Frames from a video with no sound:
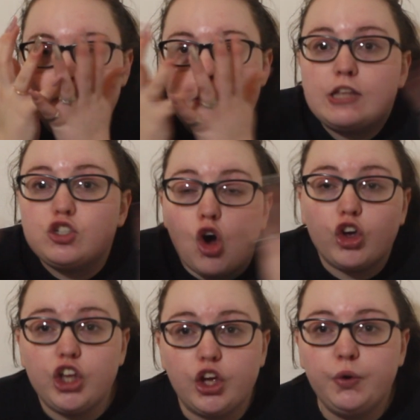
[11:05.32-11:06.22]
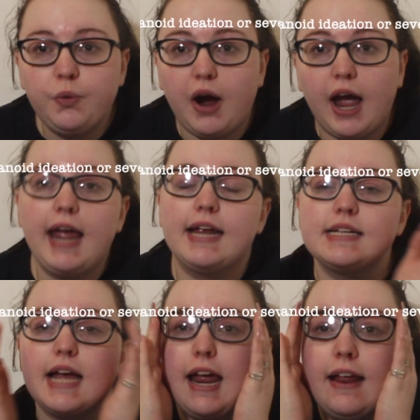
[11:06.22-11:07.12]
it's not you,
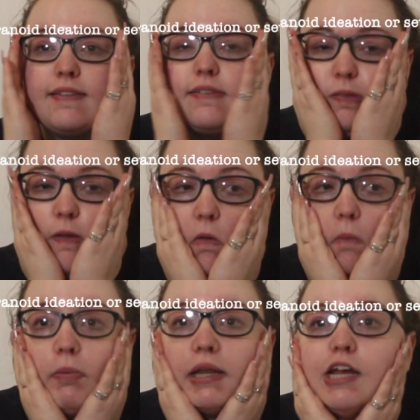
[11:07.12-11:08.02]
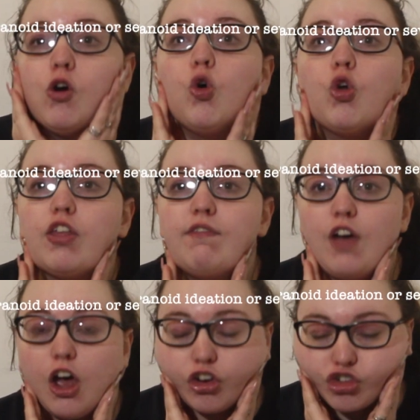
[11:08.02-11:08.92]
it's this complete other
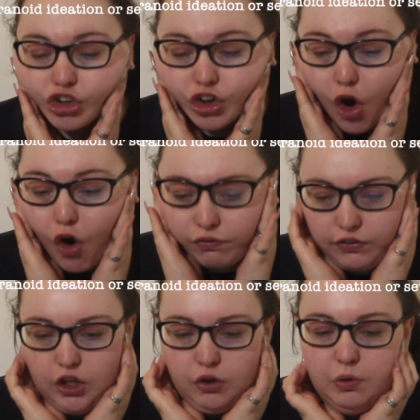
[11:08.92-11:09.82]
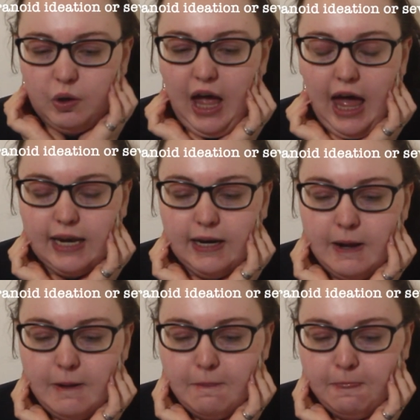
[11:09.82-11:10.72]
version of you, and